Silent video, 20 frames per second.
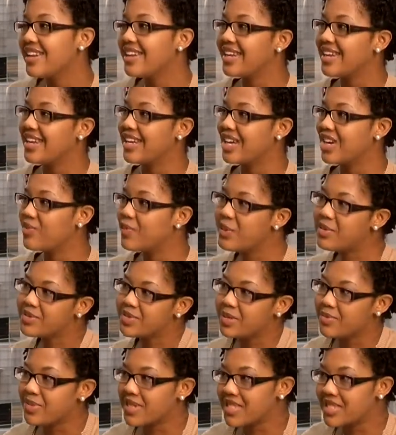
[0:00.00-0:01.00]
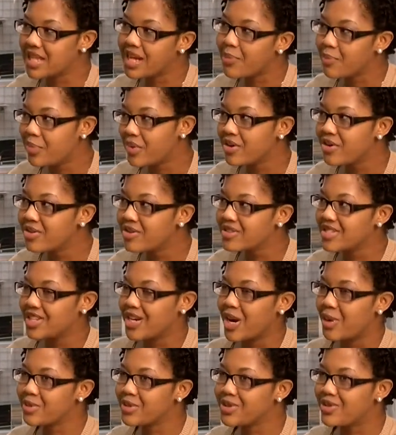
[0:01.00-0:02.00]
and give people some examples and
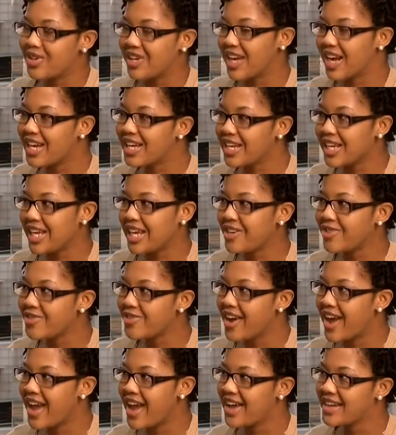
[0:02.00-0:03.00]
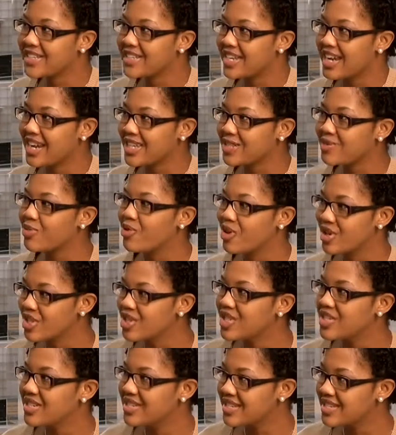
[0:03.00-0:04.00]
opportunity to kind of interact and ask some
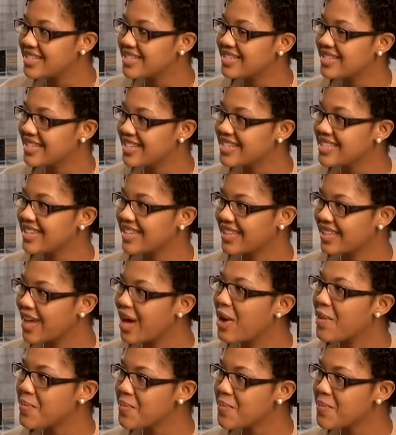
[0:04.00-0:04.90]
questions and and things like that.